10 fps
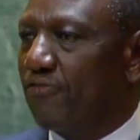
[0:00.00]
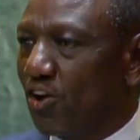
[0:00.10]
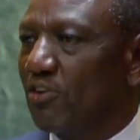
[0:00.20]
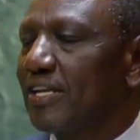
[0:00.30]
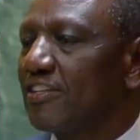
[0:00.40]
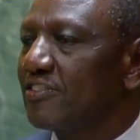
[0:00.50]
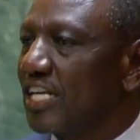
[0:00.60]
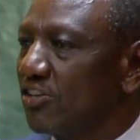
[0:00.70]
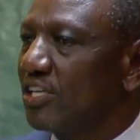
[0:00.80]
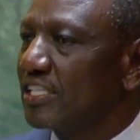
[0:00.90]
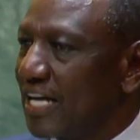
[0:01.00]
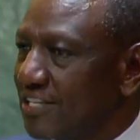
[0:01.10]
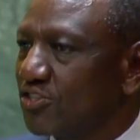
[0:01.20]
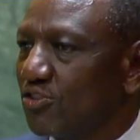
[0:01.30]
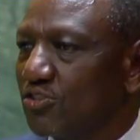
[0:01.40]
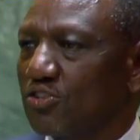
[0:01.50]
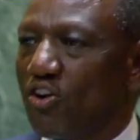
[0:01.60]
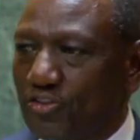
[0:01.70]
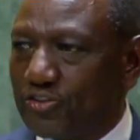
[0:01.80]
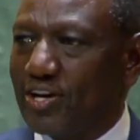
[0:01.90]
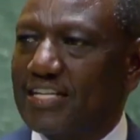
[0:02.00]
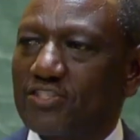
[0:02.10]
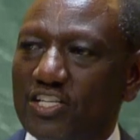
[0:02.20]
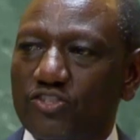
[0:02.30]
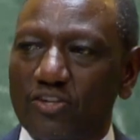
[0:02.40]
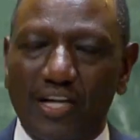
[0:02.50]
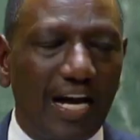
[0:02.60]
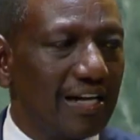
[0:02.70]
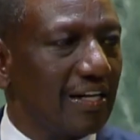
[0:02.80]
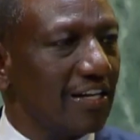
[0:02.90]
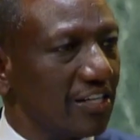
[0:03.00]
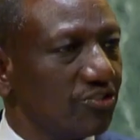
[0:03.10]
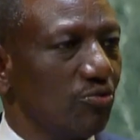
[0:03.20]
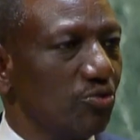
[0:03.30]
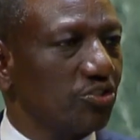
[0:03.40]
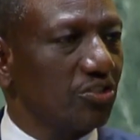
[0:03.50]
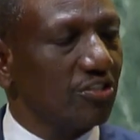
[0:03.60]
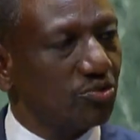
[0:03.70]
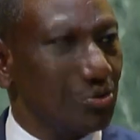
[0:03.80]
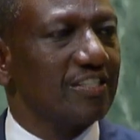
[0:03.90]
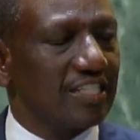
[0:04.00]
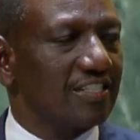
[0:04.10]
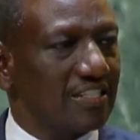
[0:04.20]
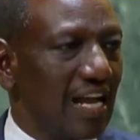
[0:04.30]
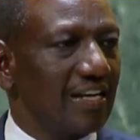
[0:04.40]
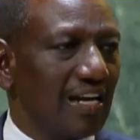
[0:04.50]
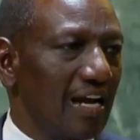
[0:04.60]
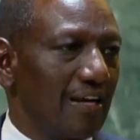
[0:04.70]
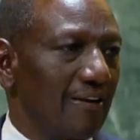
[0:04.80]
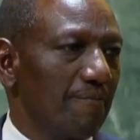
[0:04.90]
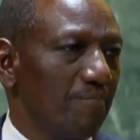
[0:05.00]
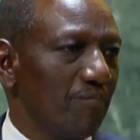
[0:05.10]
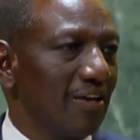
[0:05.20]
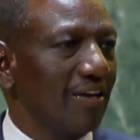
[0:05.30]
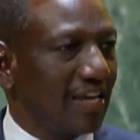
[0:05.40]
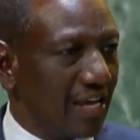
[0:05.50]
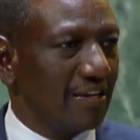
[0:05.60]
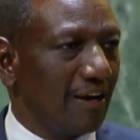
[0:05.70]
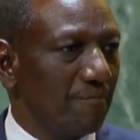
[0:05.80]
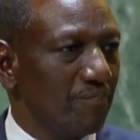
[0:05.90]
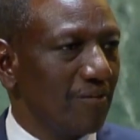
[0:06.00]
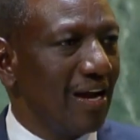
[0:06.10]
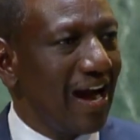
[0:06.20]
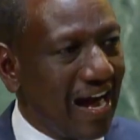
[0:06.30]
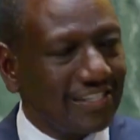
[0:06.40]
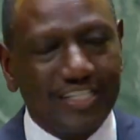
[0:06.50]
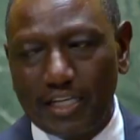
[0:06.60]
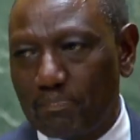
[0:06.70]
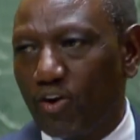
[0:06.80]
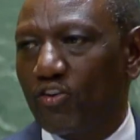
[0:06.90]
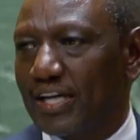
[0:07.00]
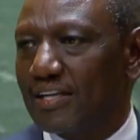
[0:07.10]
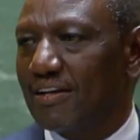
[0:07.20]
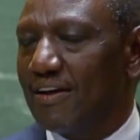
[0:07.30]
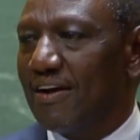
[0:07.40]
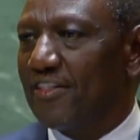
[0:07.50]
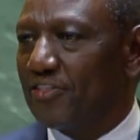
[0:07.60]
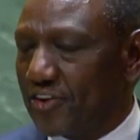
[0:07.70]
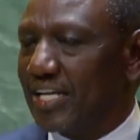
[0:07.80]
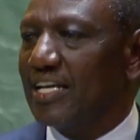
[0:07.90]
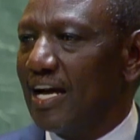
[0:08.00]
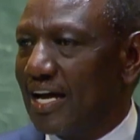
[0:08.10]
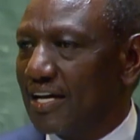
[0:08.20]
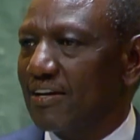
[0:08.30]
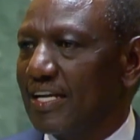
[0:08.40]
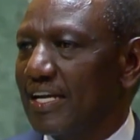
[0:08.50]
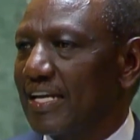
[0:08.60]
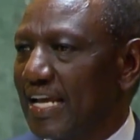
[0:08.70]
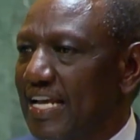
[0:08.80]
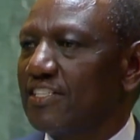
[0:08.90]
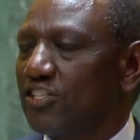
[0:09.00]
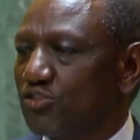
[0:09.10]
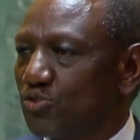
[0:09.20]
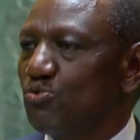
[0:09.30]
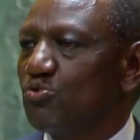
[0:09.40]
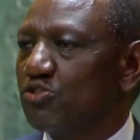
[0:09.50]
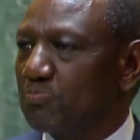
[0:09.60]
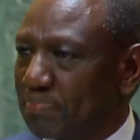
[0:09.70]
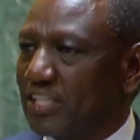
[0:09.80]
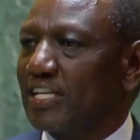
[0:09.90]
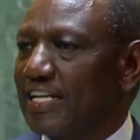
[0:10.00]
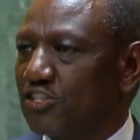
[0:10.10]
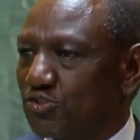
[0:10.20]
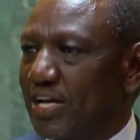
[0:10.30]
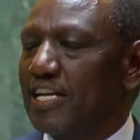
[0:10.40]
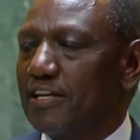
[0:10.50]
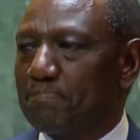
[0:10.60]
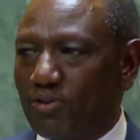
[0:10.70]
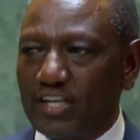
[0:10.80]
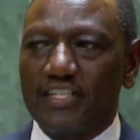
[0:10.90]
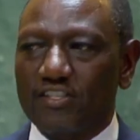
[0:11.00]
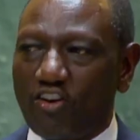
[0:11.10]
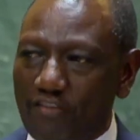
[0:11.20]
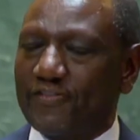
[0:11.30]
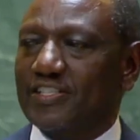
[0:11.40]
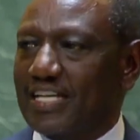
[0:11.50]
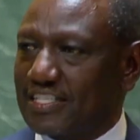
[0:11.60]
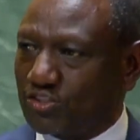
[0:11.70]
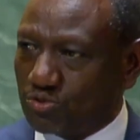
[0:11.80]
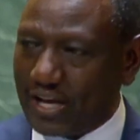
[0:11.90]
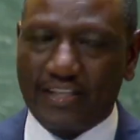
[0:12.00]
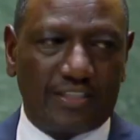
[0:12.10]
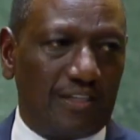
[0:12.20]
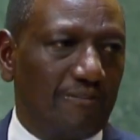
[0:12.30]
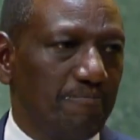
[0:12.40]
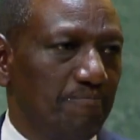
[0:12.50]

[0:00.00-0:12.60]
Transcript: Following the Security Council's authorization under Resolution twenty-six ninety-nine, Kenya has deployed three hundred eighty-two specially trained police officers to Haiti.